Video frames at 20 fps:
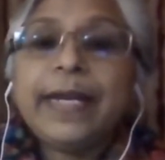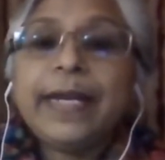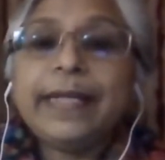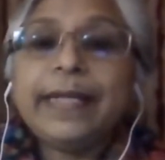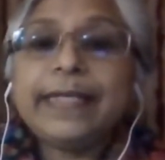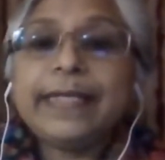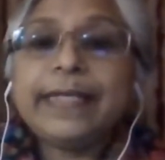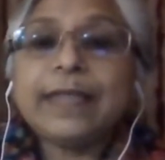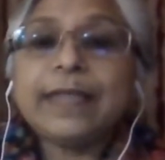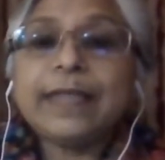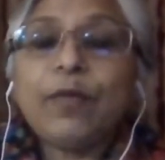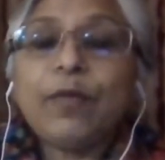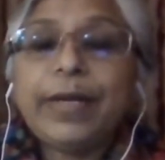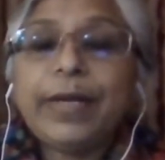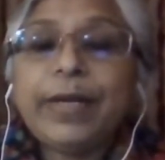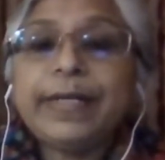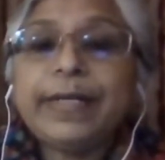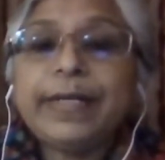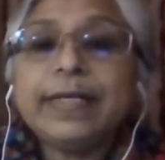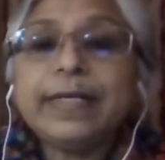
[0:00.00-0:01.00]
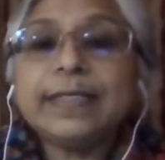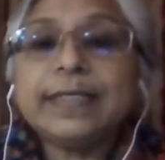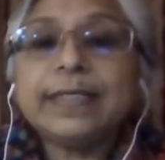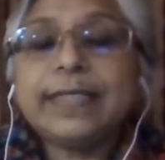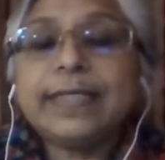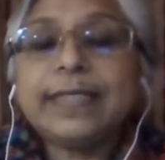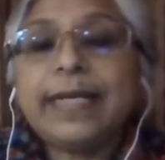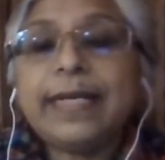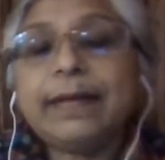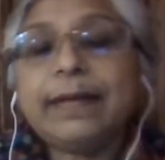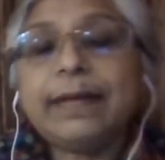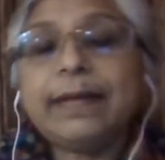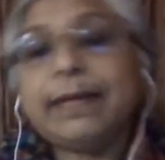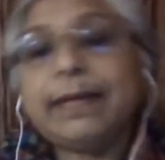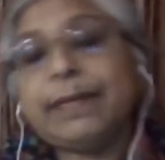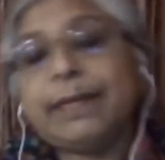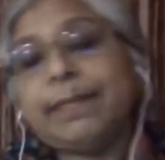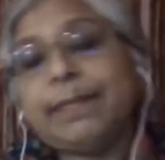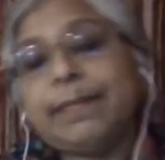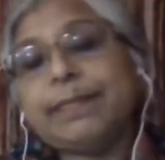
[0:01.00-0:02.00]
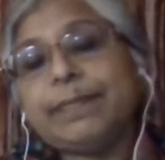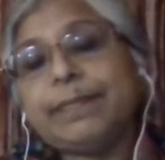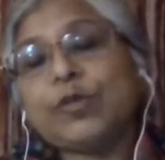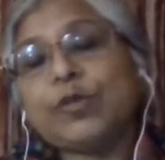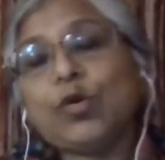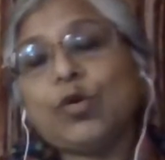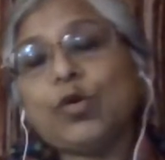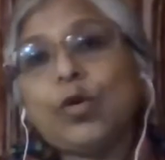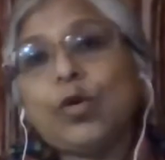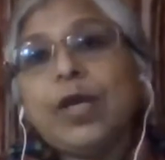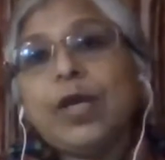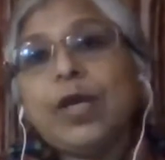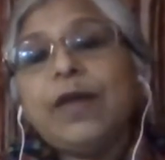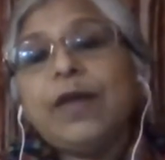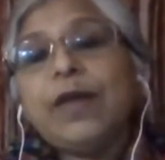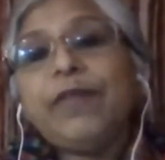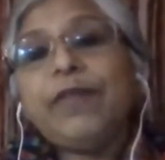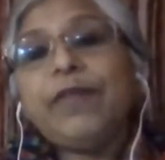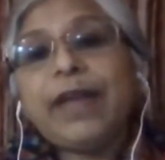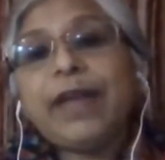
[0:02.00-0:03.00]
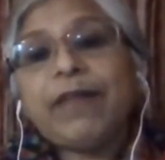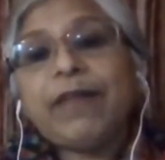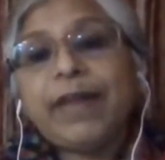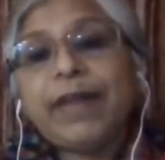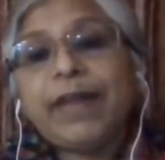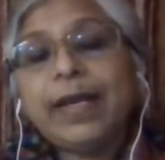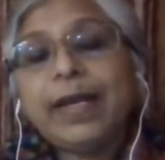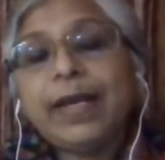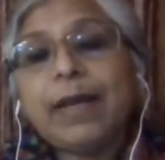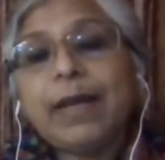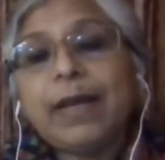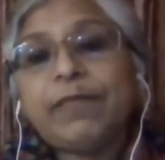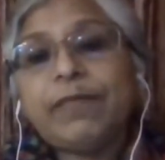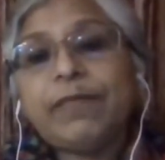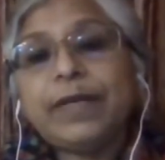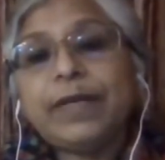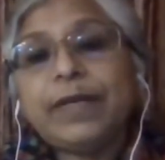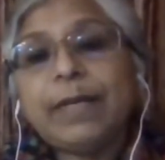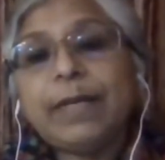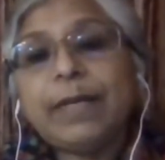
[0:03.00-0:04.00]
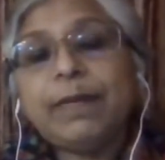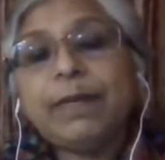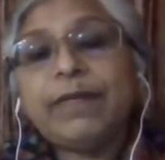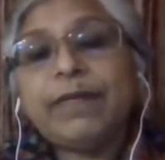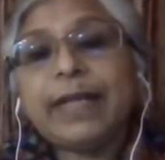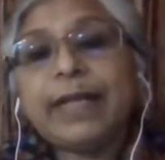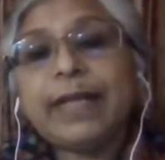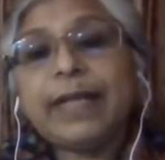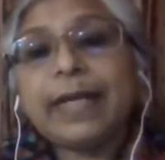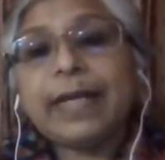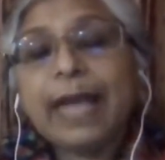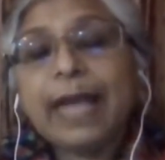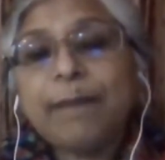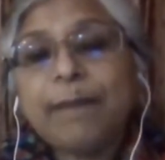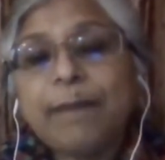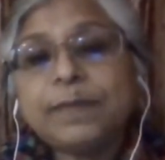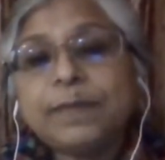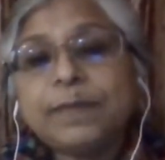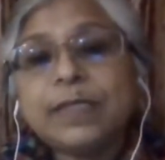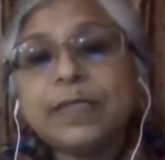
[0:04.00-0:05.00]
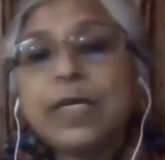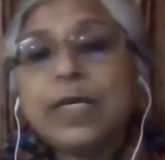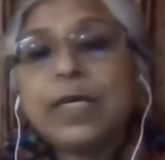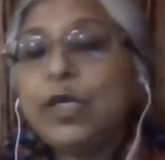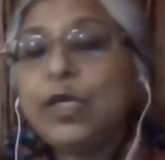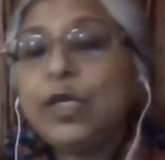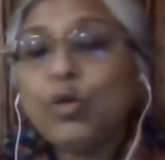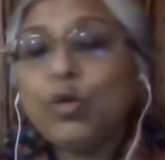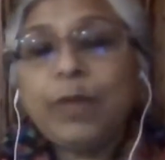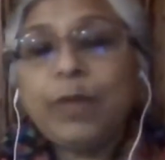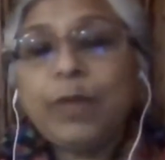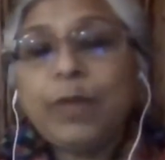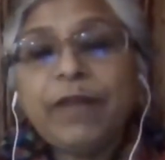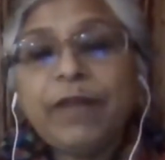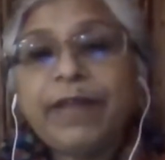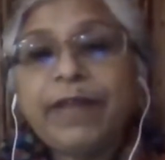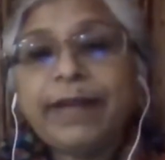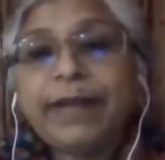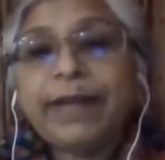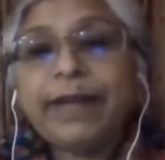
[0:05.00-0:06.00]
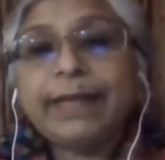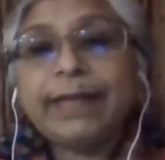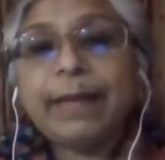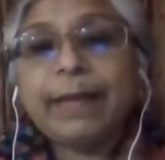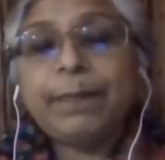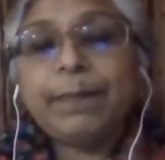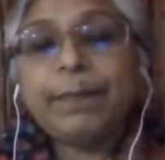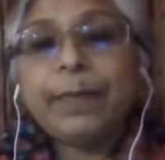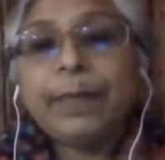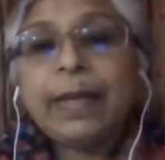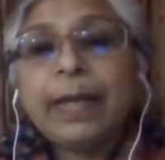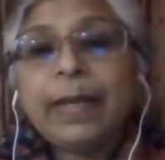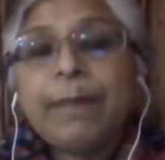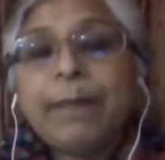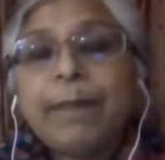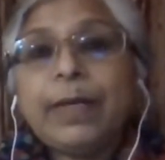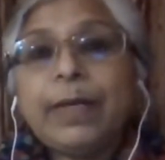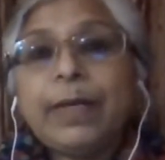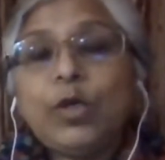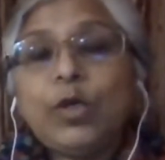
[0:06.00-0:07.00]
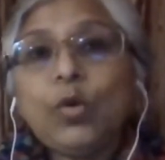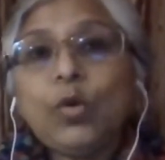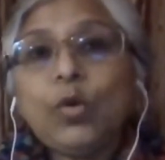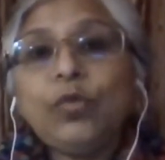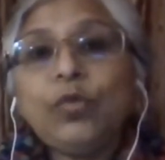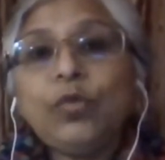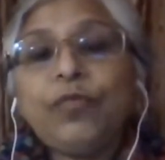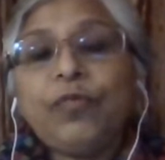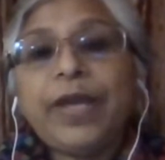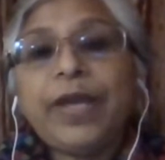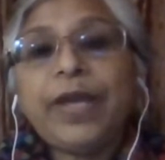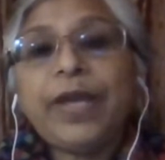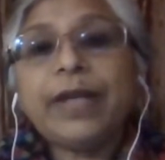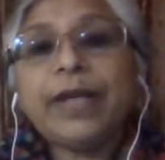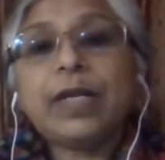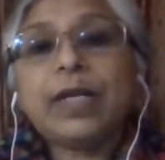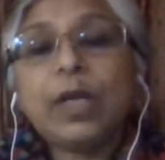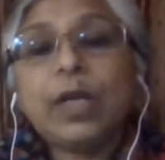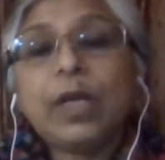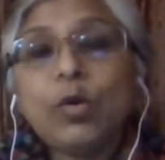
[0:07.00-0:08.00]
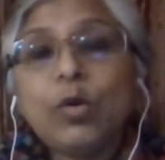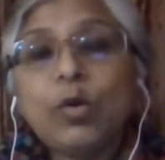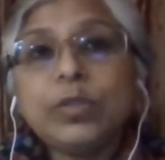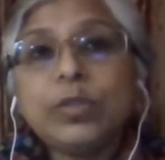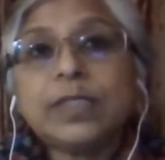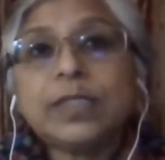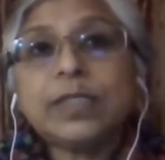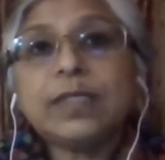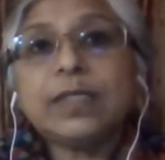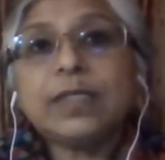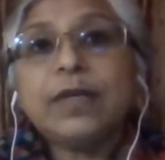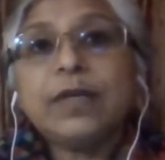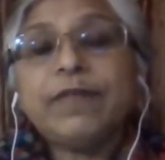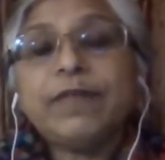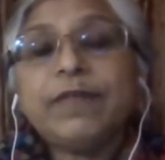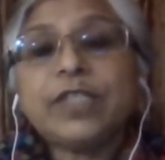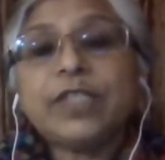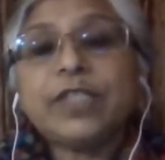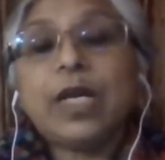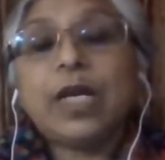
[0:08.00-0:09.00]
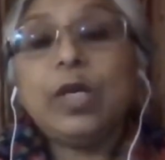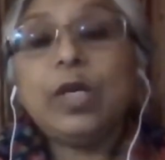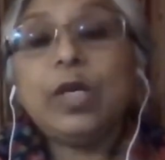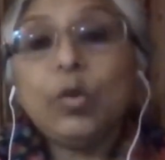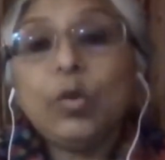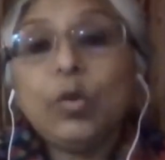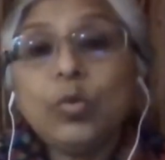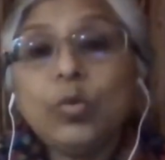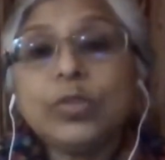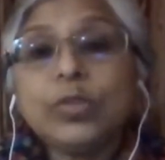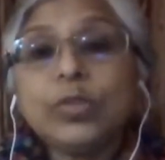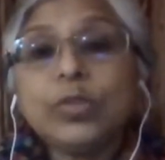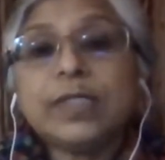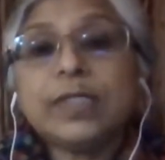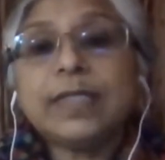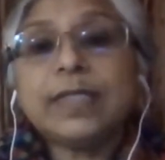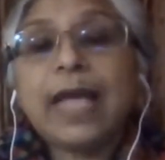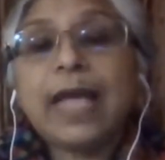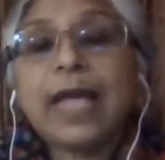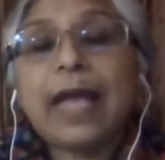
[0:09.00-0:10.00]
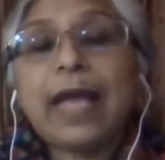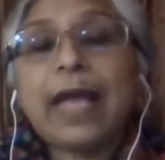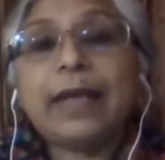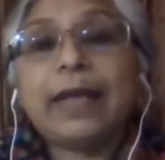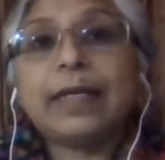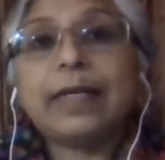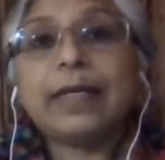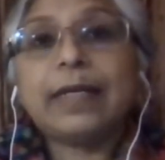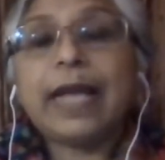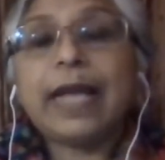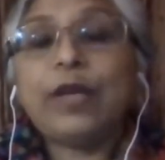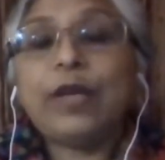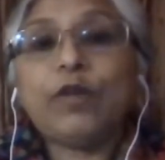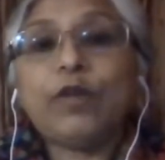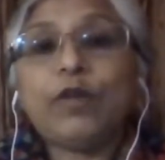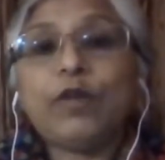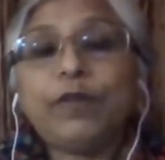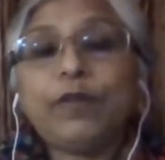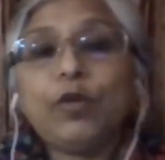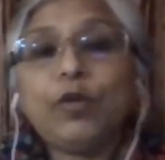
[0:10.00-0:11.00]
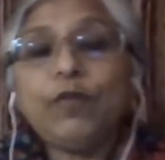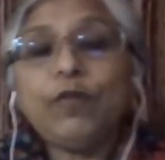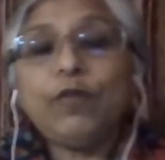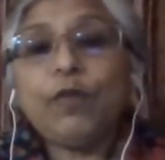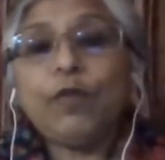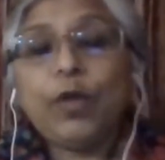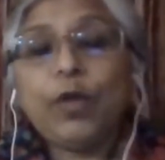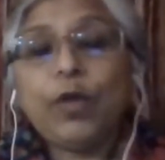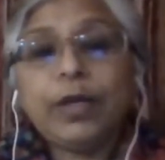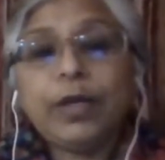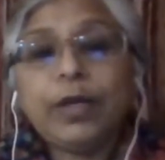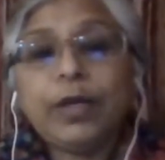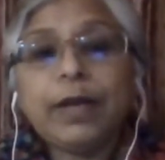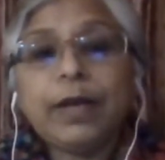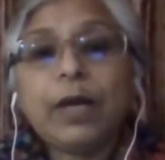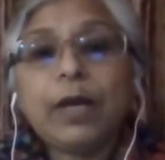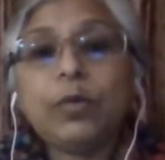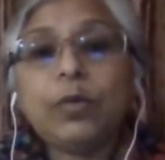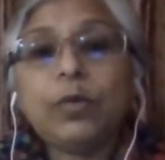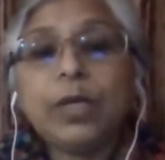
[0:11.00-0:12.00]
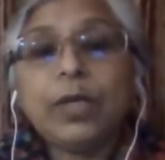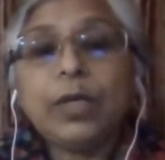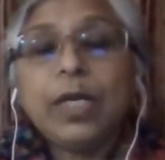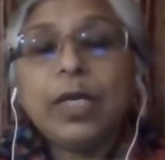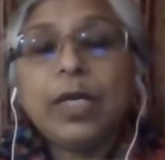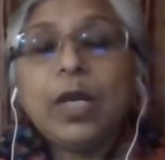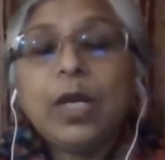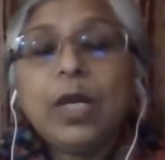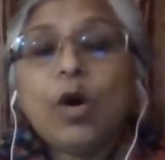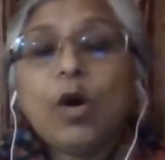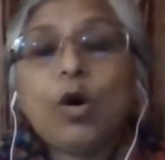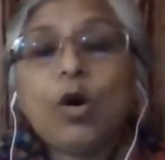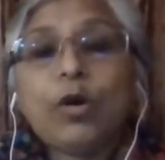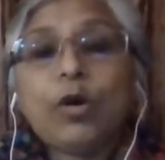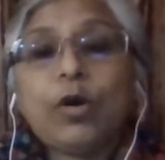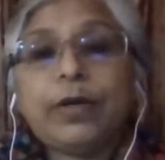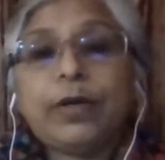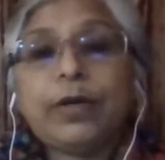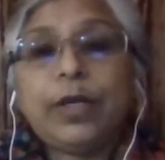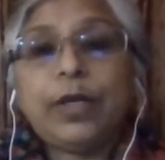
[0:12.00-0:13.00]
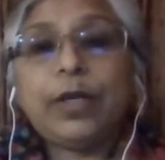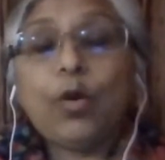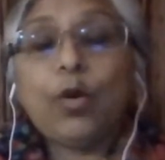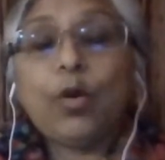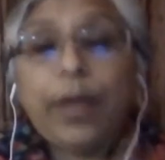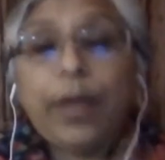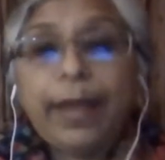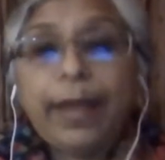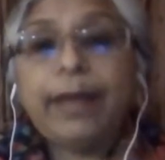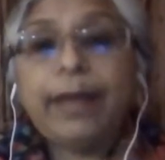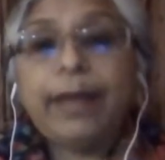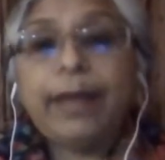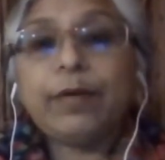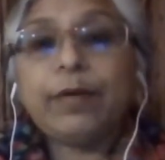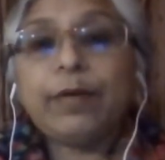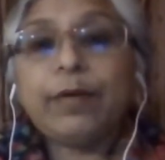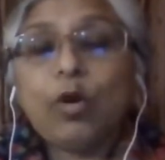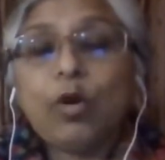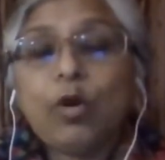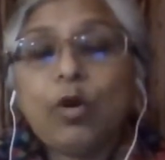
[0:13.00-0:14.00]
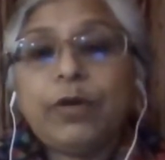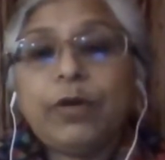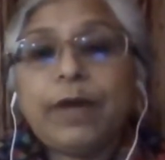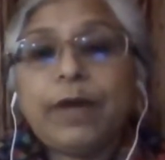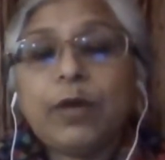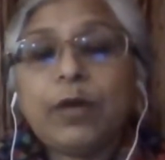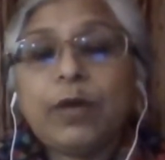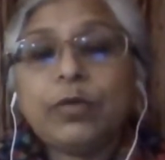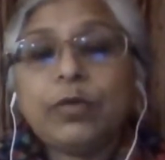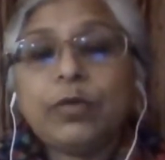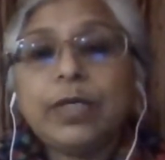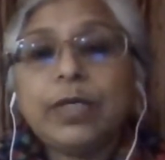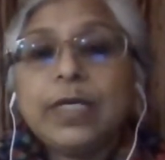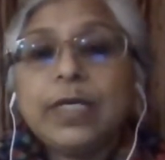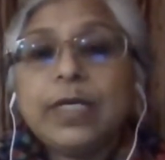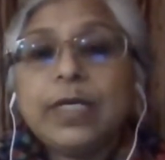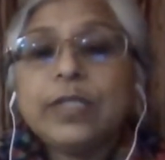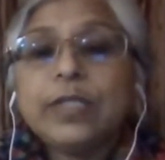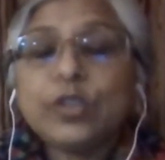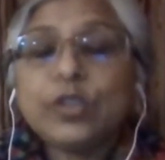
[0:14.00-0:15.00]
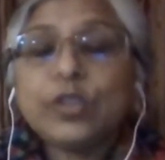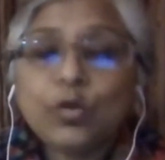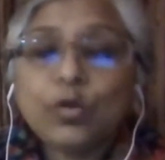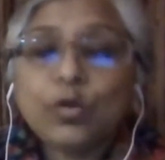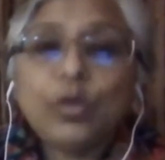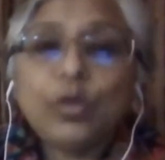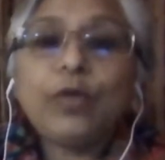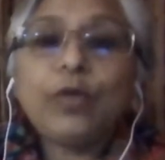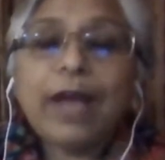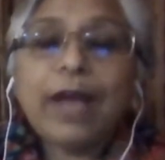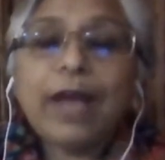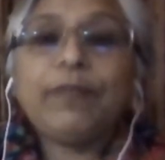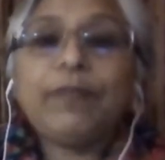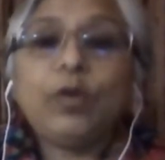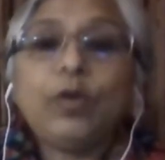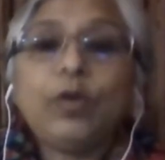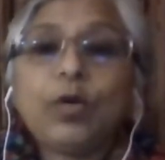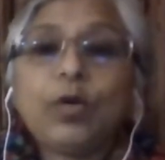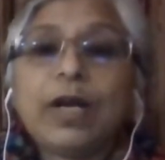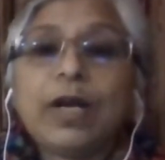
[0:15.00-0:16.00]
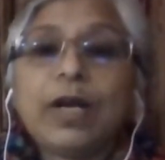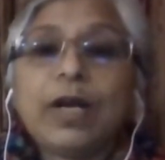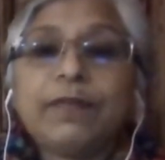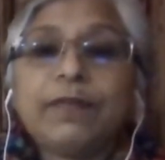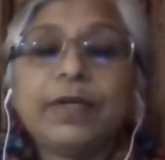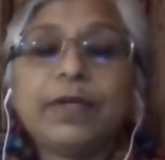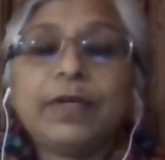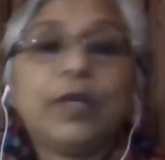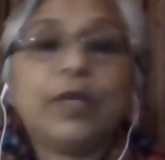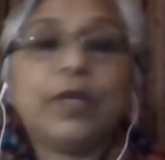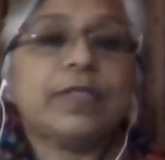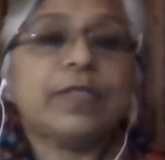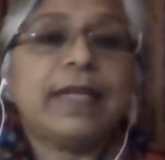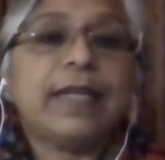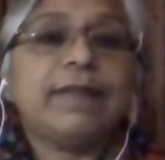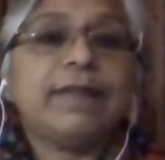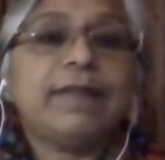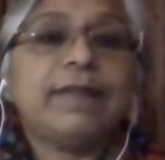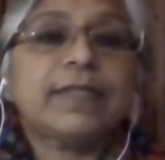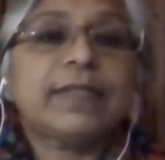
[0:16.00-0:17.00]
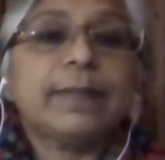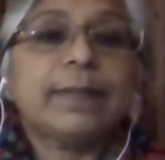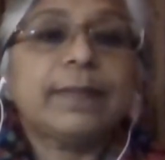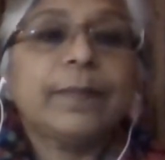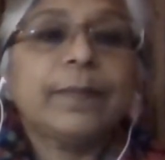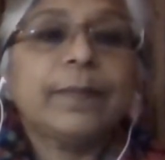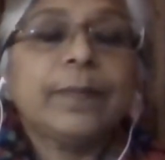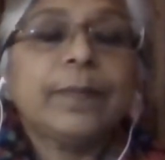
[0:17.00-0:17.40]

These are winters, so we are very comfortable with our caps. You may wear them, but don't wear clothes which are loose and kind of flowing around, or your hair all around. So you have to look after yourselves.